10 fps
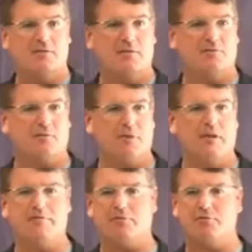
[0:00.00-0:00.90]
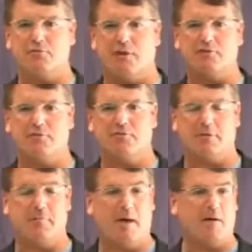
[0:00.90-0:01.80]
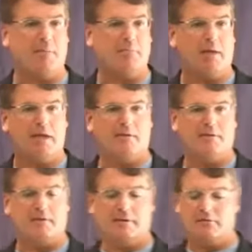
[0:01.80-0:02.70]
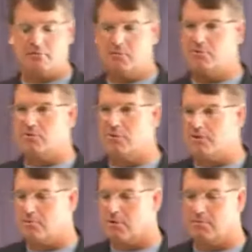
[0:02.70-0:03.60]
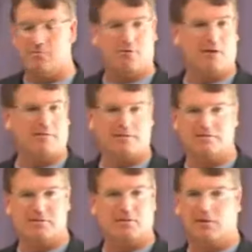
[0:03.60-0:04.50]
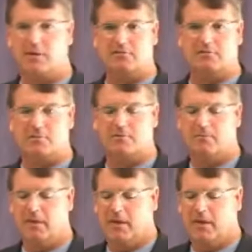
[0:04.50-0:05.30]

just for the infrastructure, for the power plant and the distribution network before having a single customer.